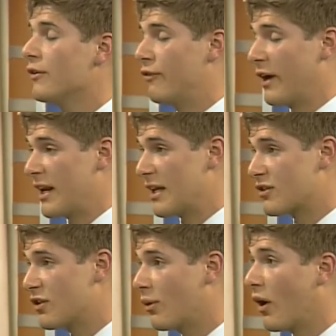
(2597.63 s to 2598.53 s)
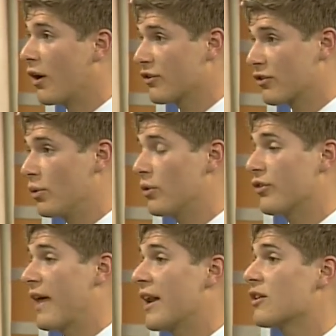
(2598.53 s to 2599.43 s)
funding to our school so
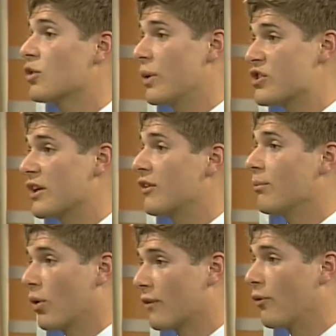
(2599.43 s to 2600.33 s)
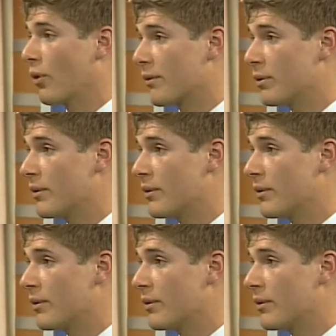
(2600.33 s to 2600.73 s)
that tuition is more affordable.